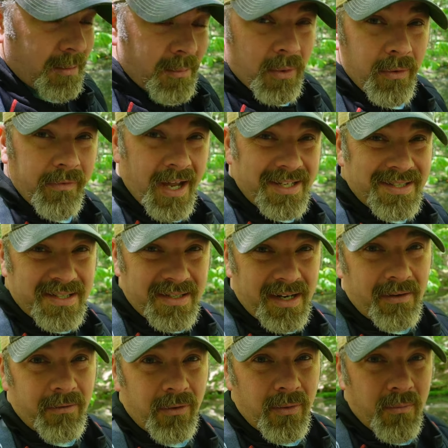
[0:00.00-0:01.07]
But we've got
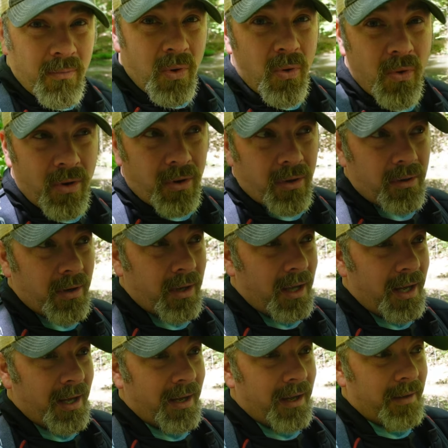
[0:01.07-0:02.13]
several more
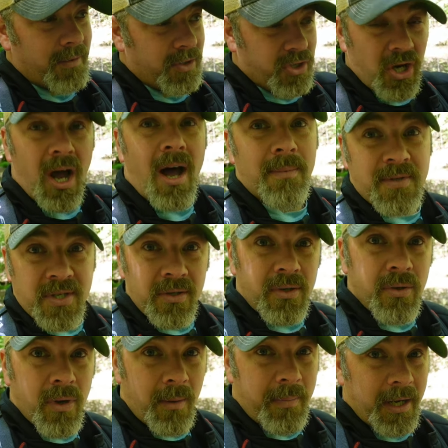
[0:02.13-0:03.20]
jobs to
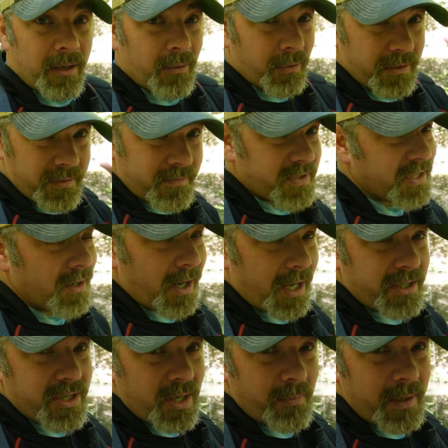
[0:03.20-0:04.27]
do up here. We've still got
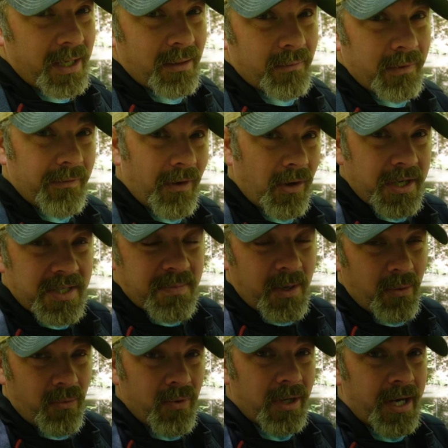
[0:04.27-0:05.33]
to jump in. We've already
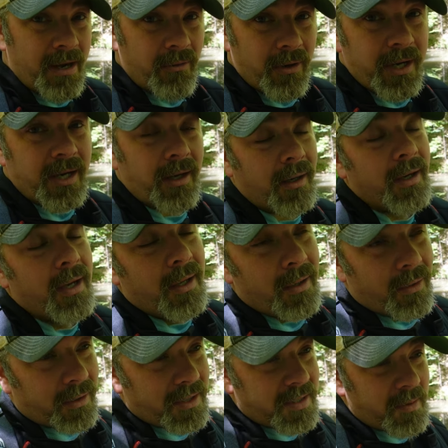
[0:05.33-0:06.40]
spent 1 hour here.
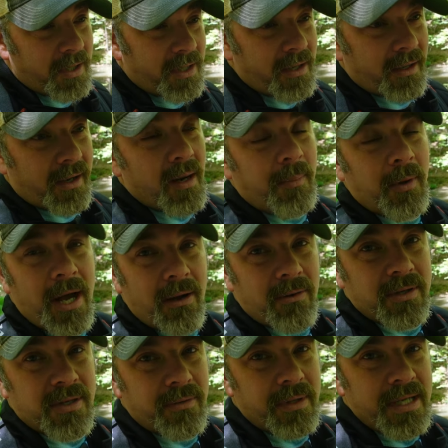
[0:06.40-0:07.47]
We're gonna spend another couple
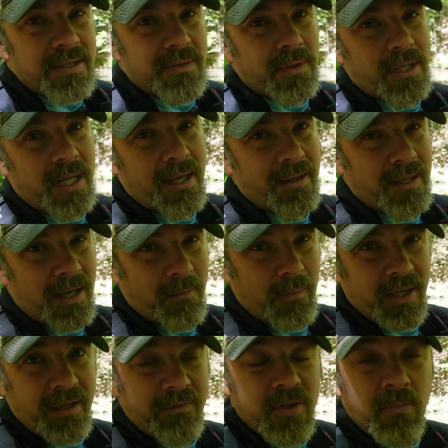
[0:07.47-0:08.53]
hours on this one. And then I
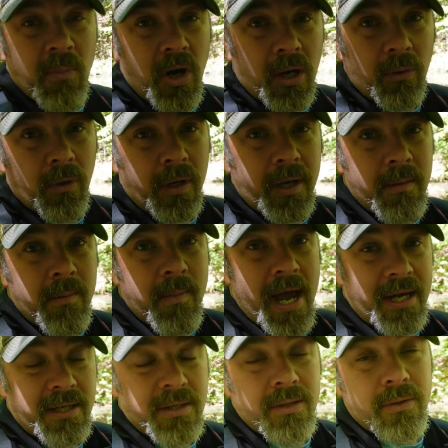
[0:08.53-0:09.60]
believe tomorrow we're coming
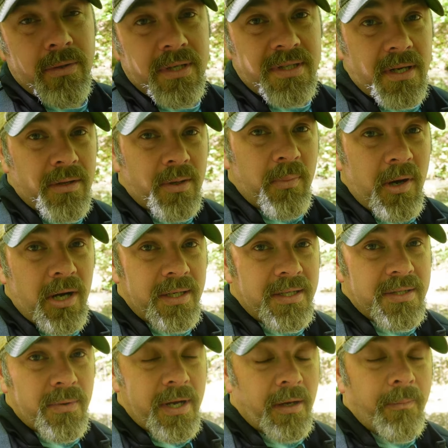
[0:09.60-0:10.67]
back to do his other pond
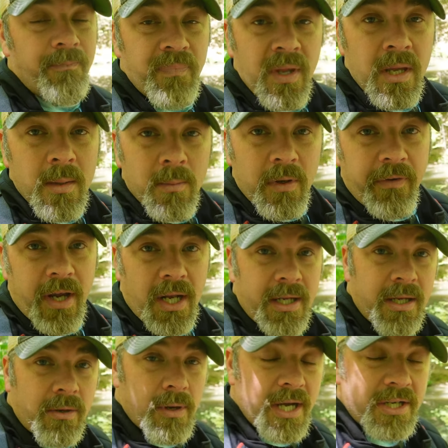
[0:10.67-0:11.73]
as well. But if you got
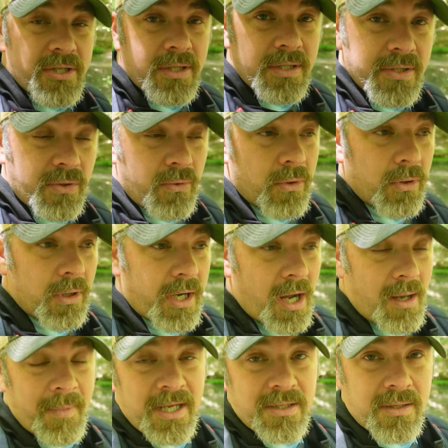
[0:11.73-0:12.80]
any questions or
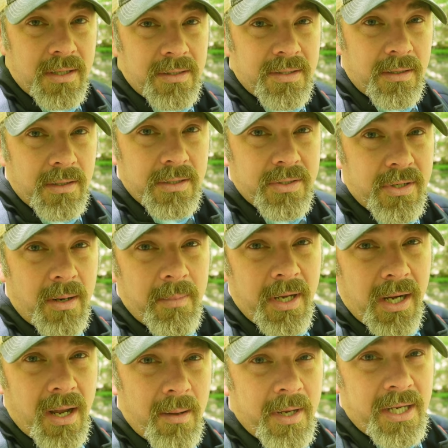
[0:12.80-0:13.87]
comments or concerns, drop me
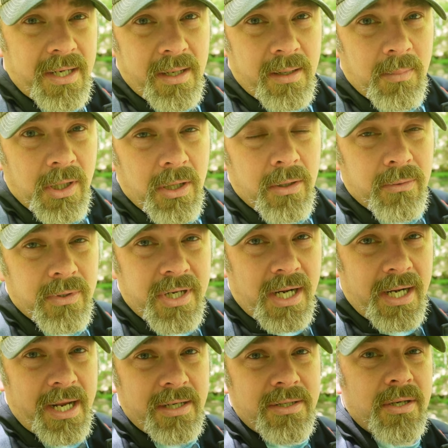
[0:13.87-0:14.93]
a comment down below. We'll try
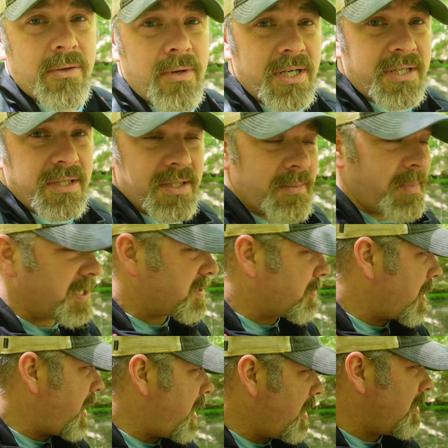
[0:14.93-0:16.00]
to answer your questions the best
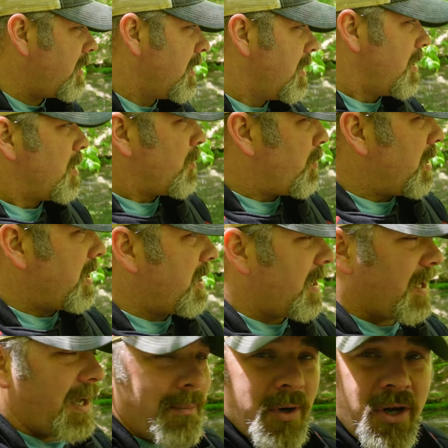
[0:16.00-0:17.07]
we can. But
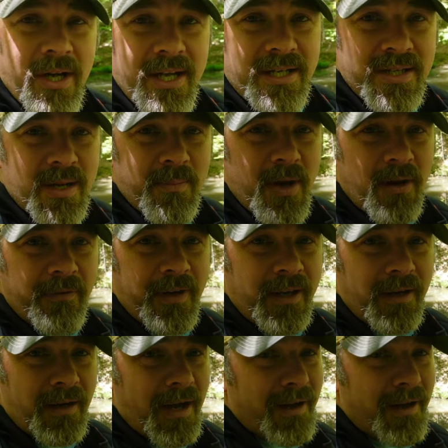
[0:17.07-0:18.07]
I'm gonna go ahead and jump off here.